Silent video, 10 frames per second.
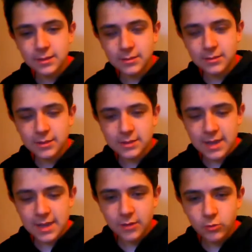this guy,
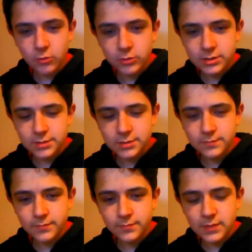of course,
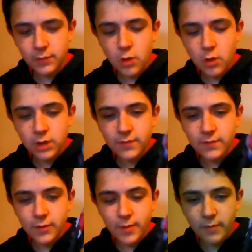the rocket firing Boba